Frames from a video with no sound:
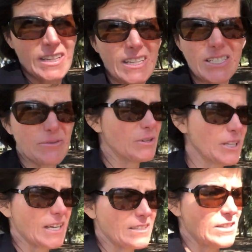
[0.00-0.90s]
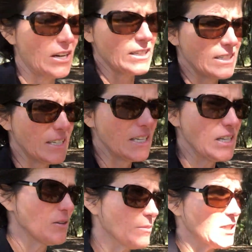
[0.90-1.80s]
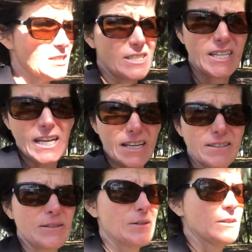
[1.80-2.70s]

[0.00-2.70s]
And she really has not eaten much in days.